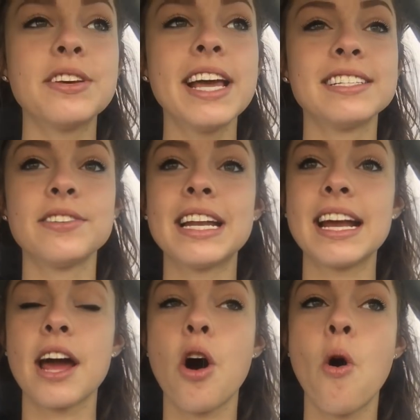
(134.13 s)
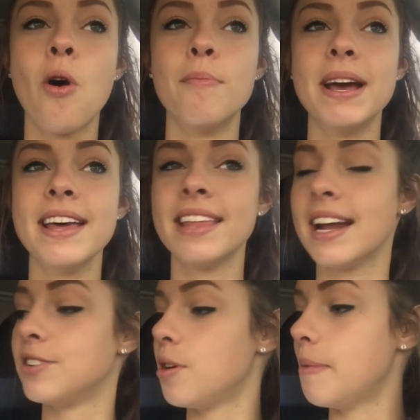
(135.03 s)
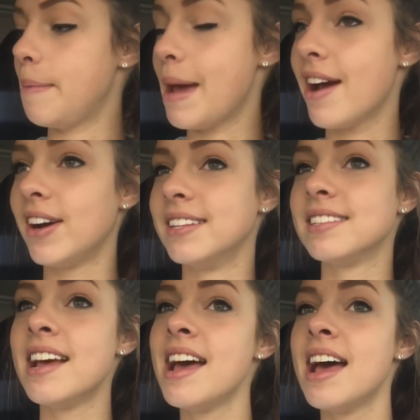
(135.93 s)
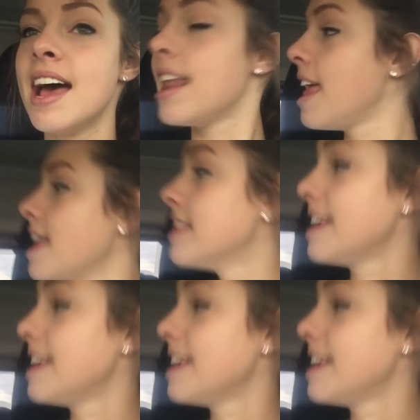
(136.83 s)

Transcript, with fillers: So yeah, so then I got home, and then I told my parents, and I had the